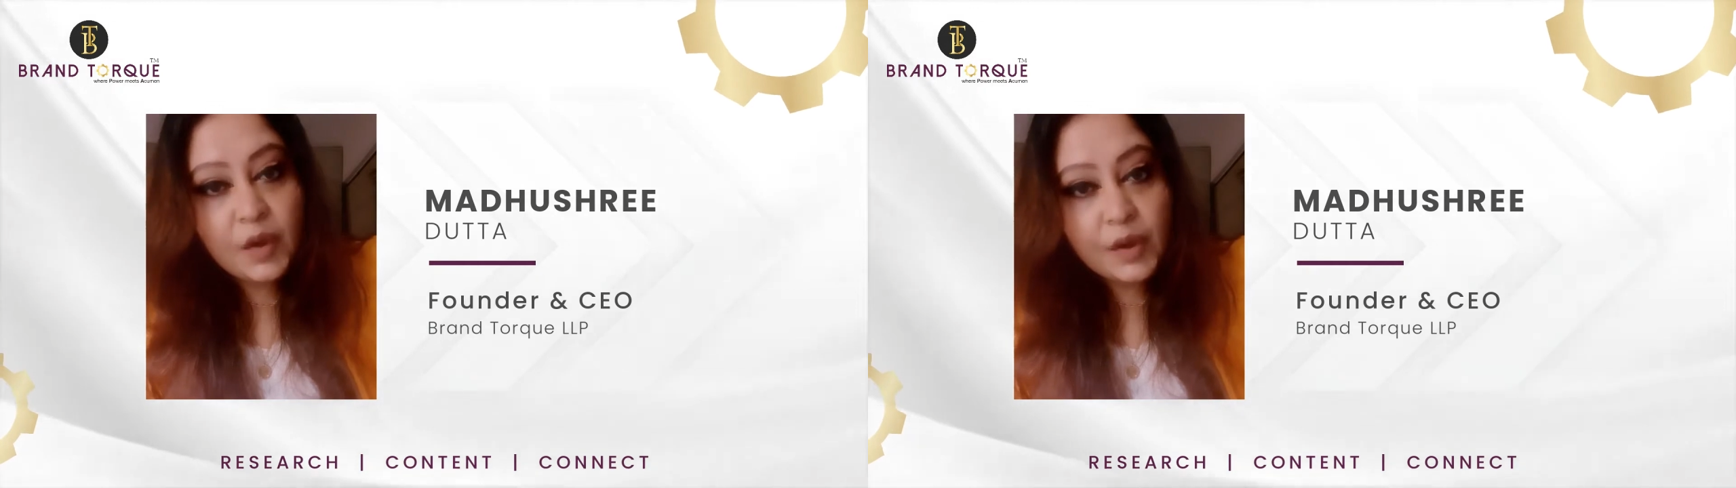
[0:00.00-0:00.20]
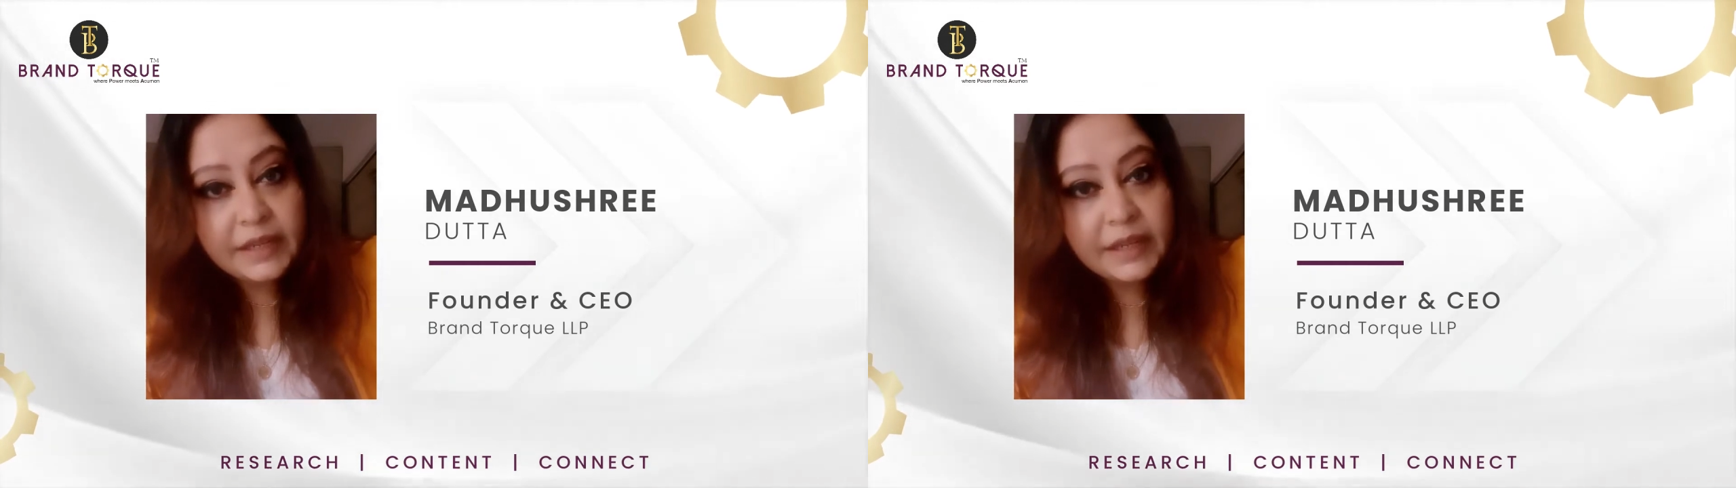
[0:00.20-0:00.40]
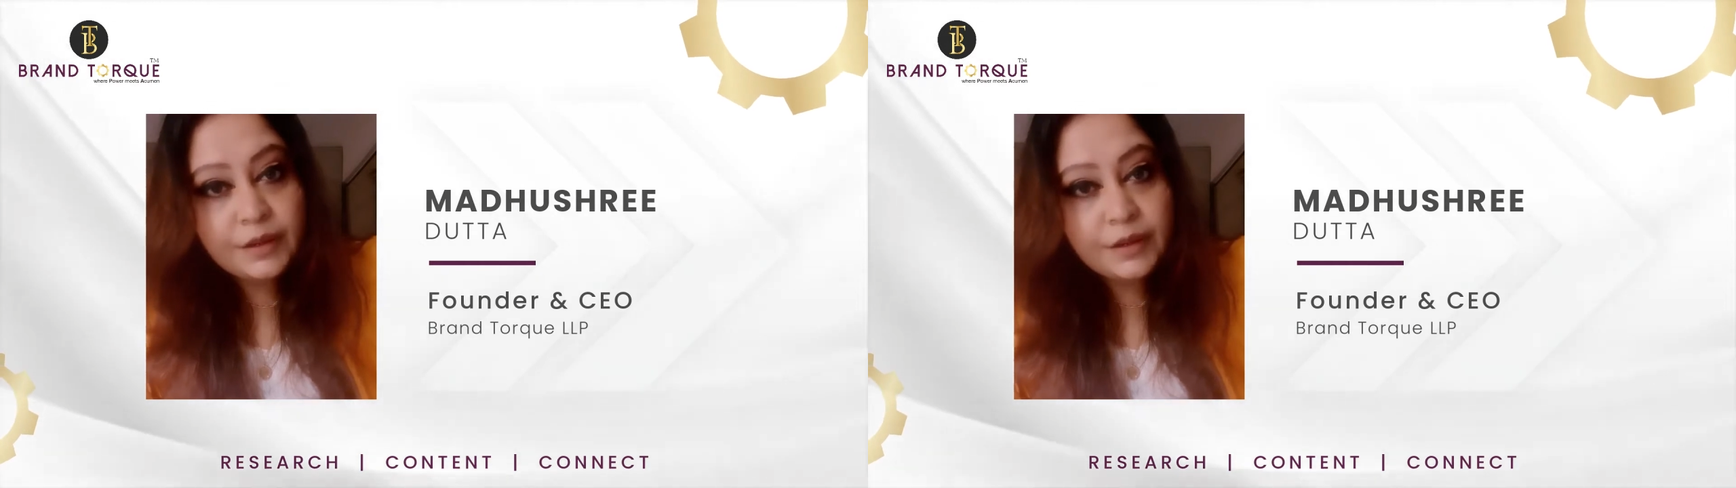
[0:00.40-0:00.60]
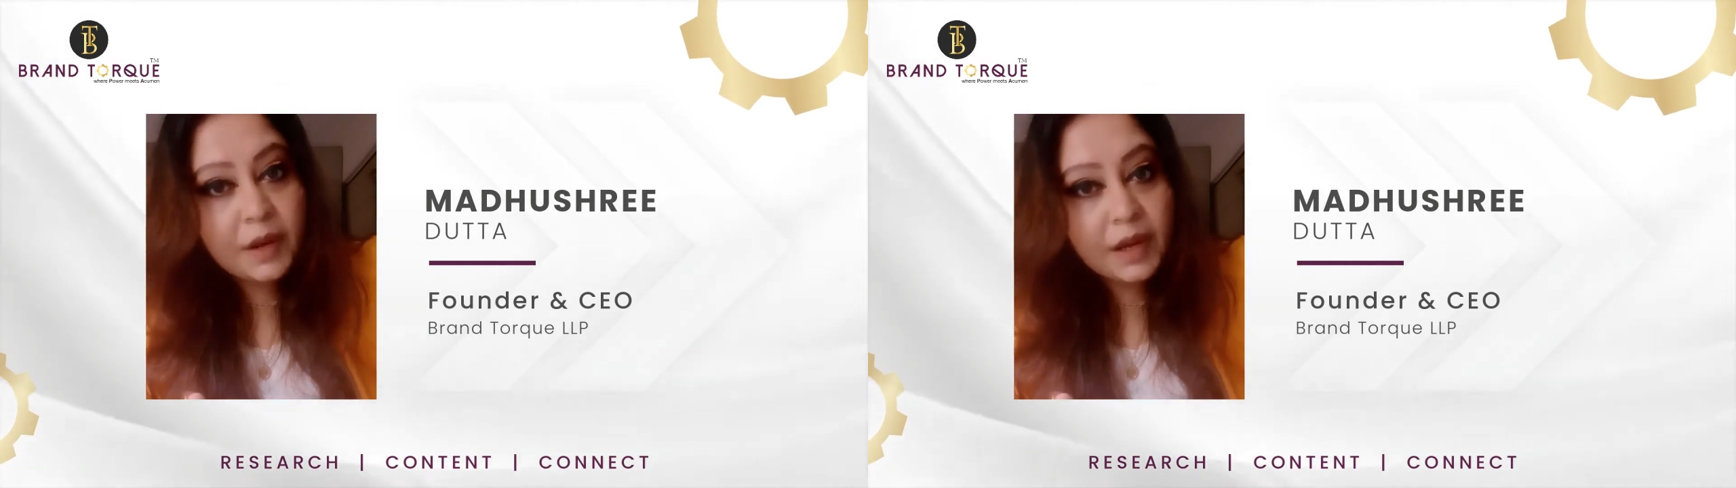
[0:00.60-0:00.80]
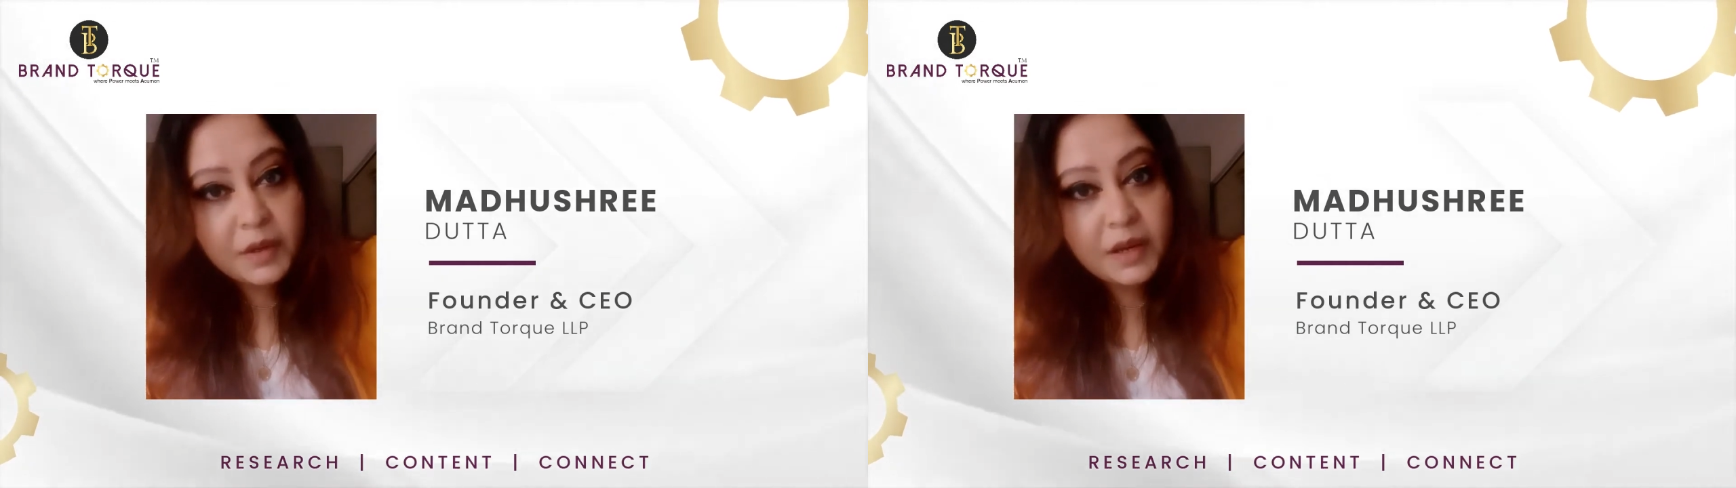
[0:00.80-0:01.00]
content
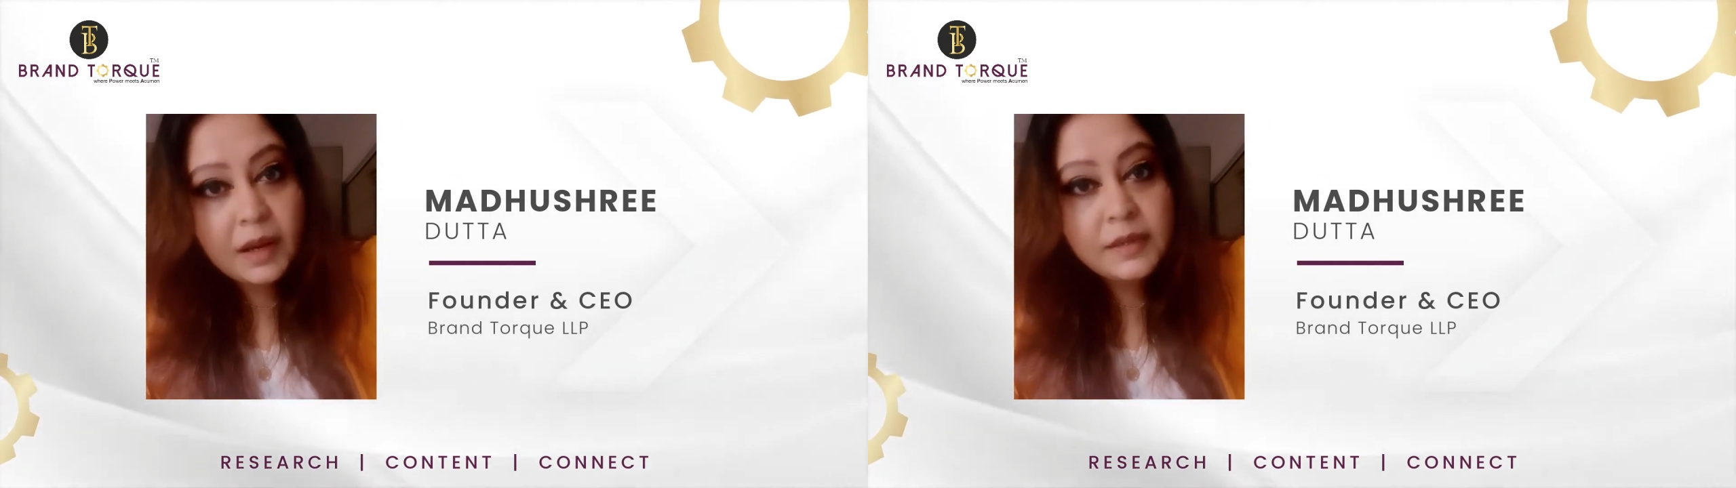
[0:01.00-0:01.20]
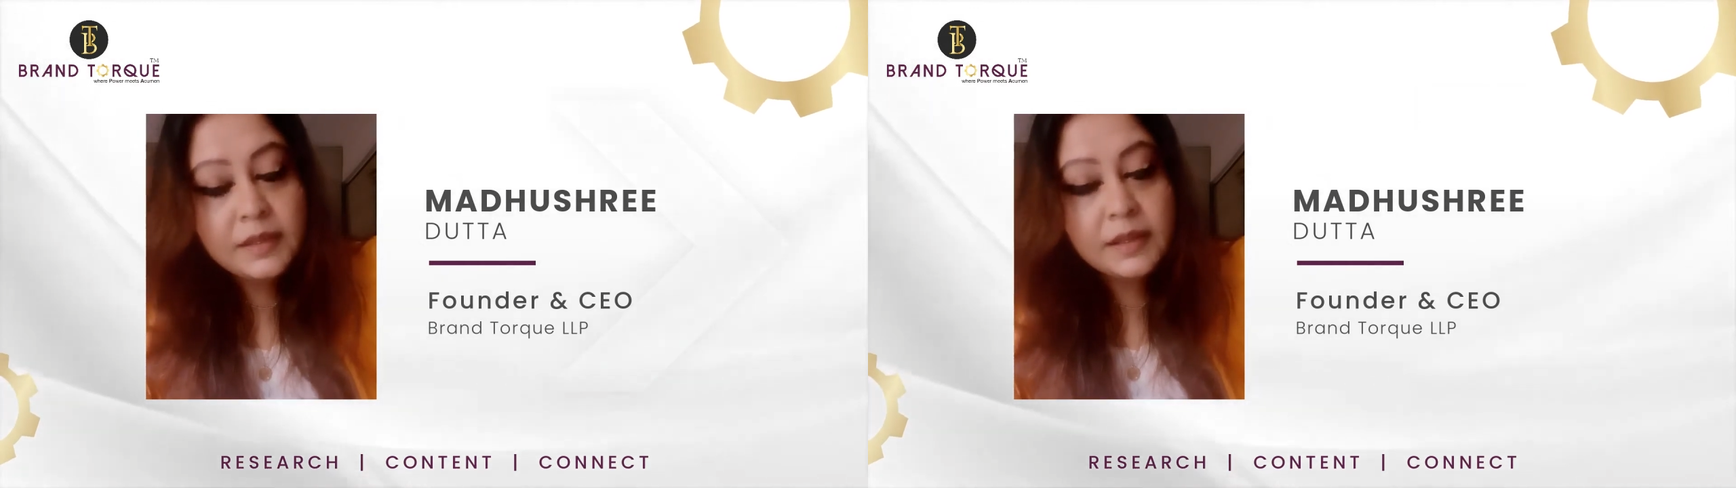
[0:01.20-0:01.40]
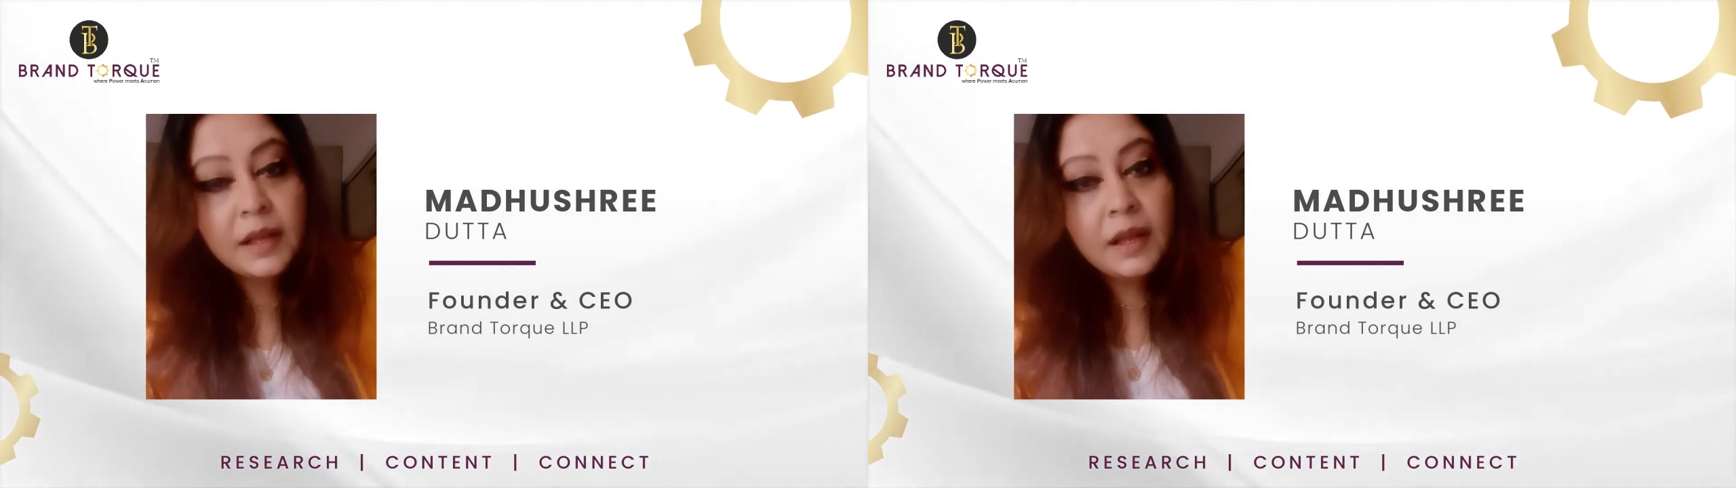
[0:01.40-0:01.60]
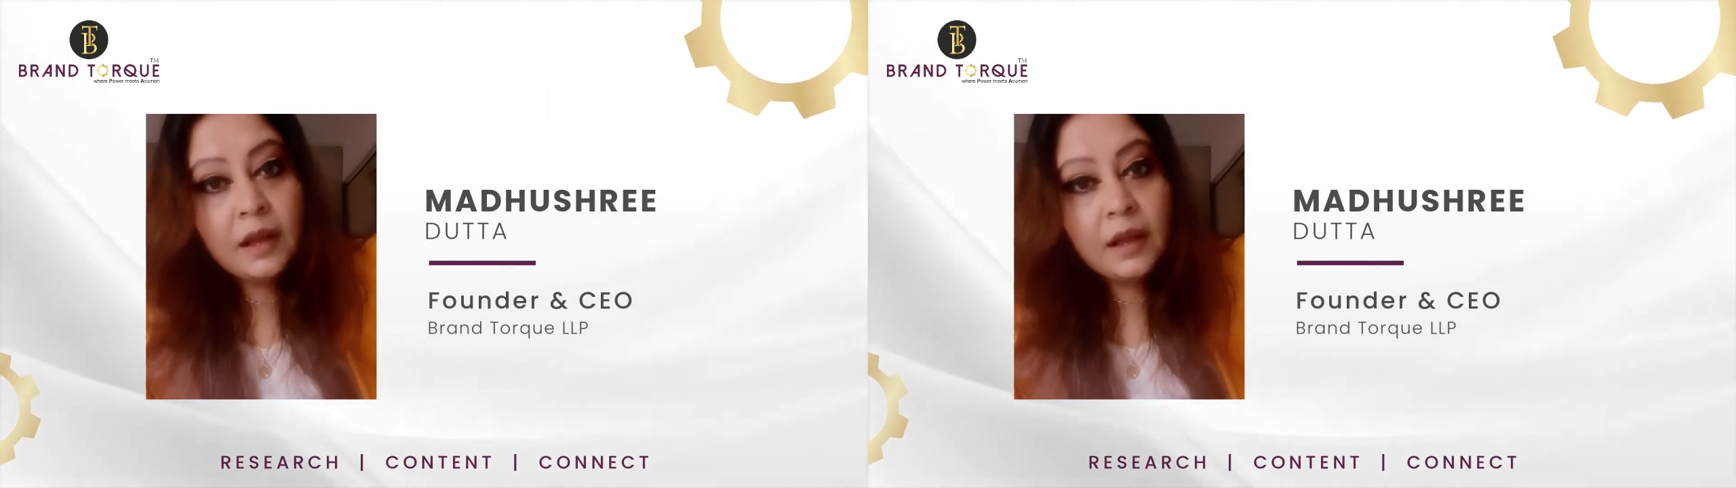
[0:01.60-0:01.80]
through IPRs,